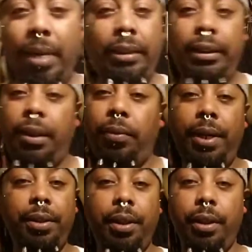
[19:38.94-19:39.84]
shit
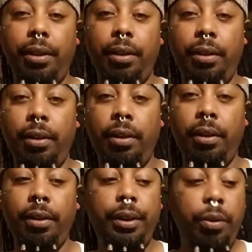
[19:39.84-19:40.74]
right there.
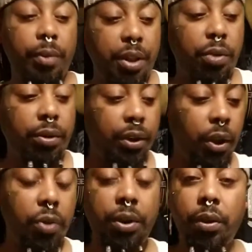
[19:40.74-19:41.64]
See, when you
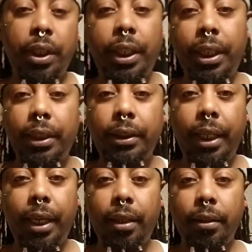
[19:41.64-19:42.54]
show your kids that,